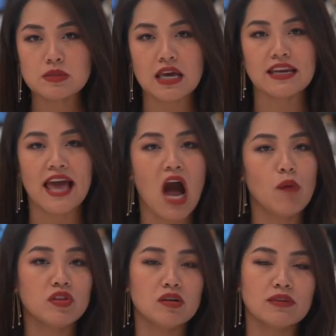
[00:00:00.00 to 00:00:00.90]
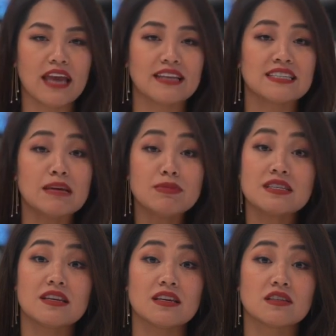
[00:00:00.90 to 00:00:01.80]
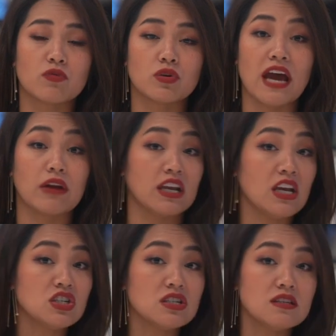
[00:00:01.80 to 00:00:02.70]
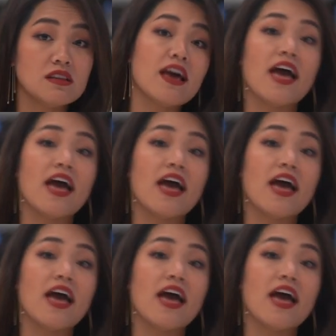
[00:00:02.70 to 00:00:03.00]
and helped them get subsidies for education,